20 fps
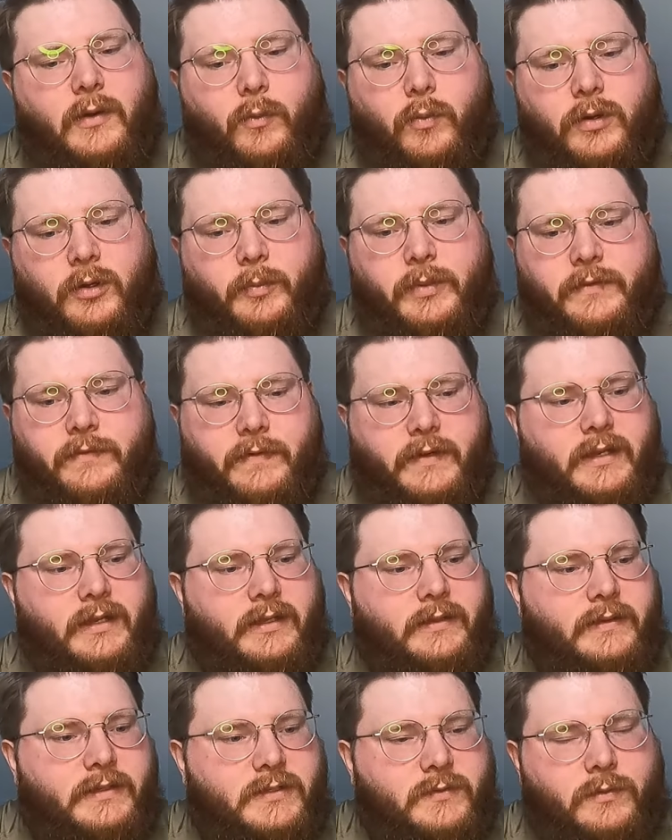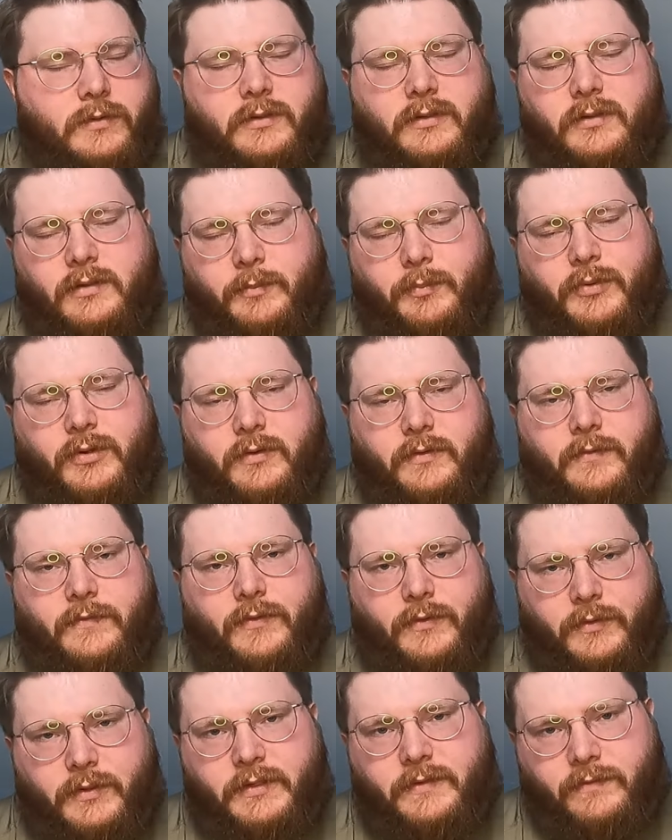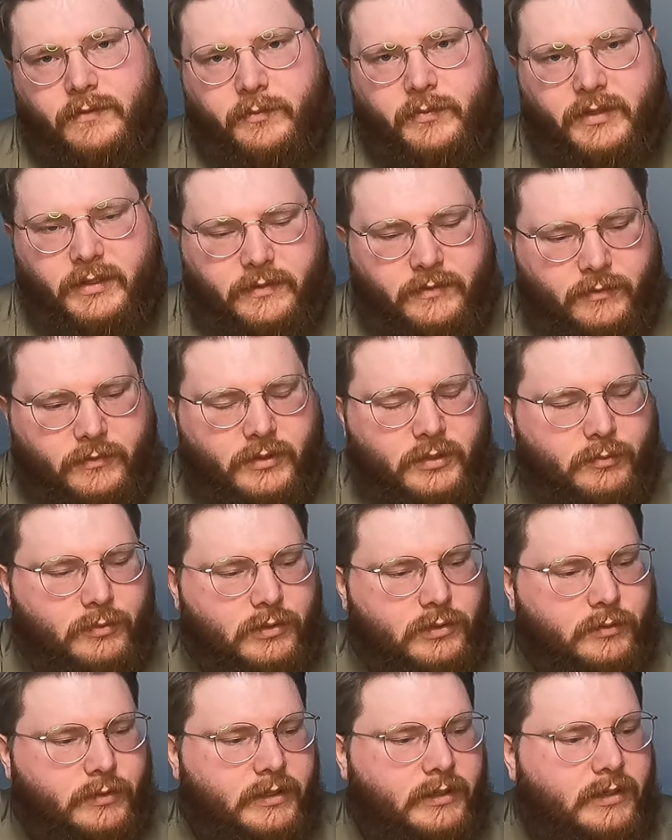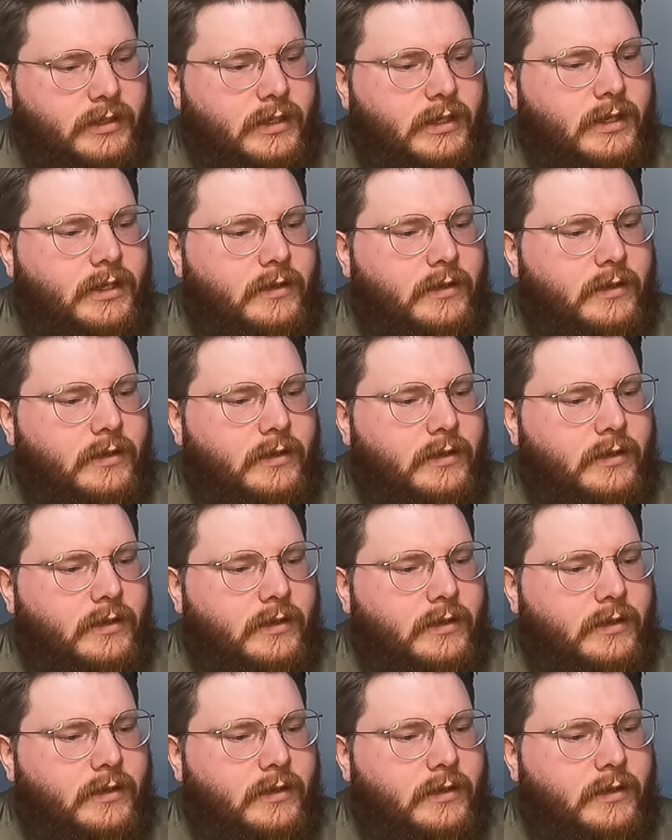will be fitting in this one, apart of course from the Tokyo Marui